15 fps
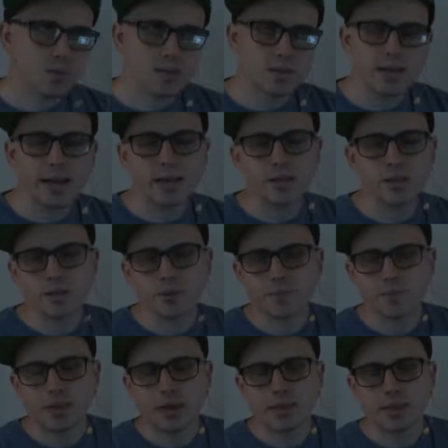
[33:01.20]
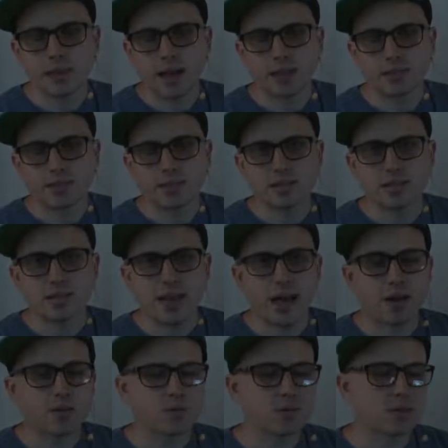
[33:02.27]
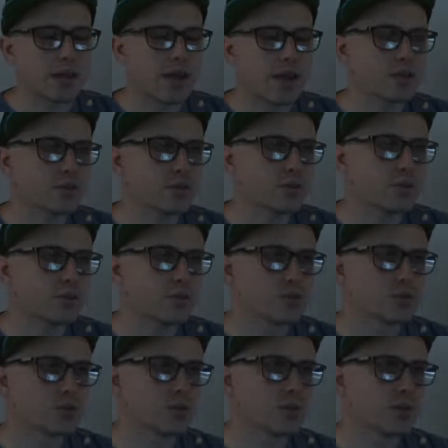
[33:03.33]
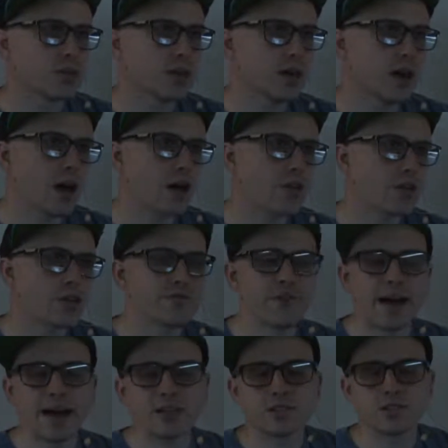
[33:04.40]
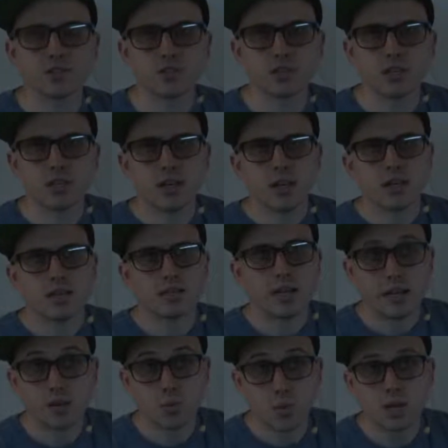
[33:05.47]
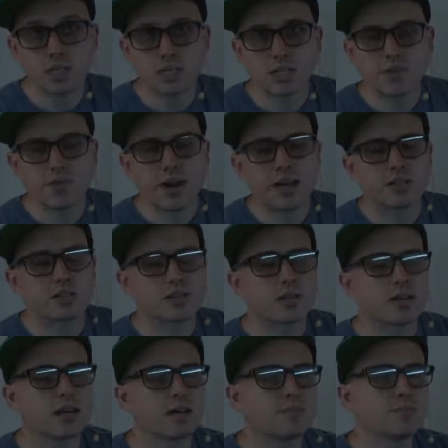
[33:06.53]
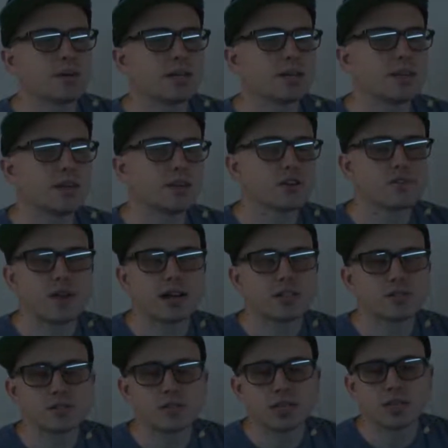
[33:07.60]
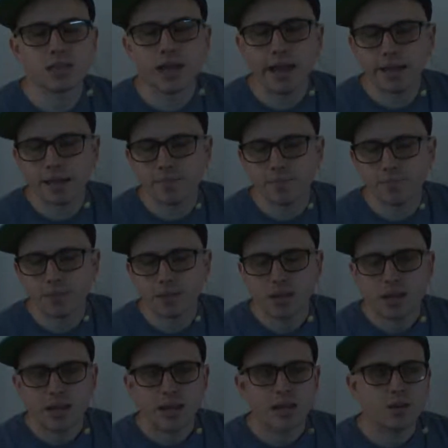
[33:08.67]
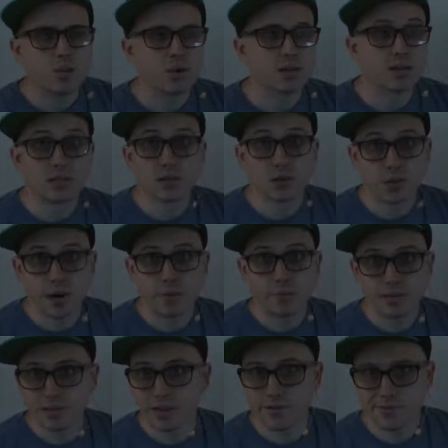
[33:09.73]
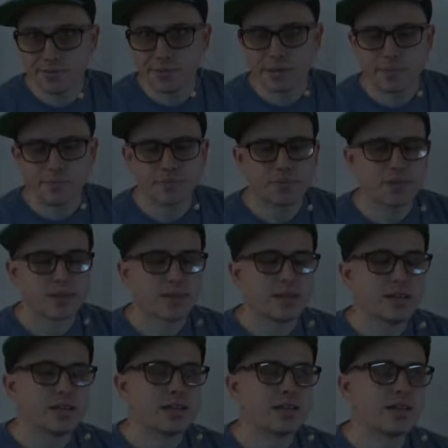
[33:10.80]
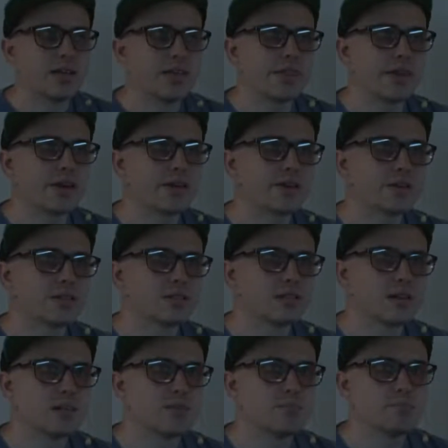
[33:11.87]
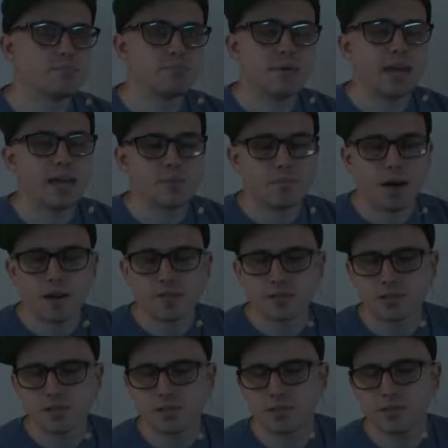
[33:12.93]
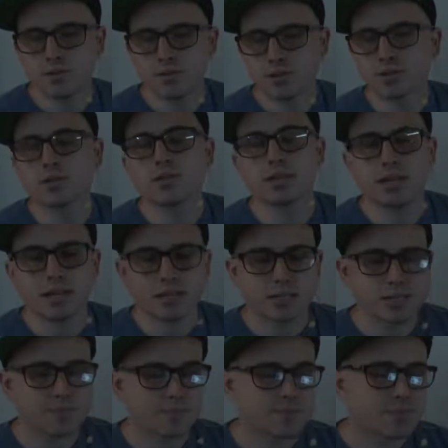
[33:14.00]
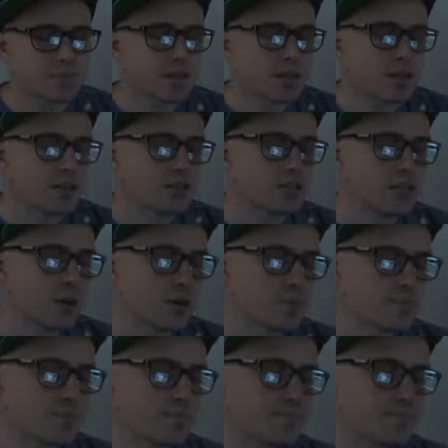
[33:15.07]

with Daniel in the lion's den. Now, Daniel, you know the story, the other advisors. Daniel was an advisor, but the other advisors didn't like him. He wasn't corrupt enough for them. They couldn't pay him off to do certain things. So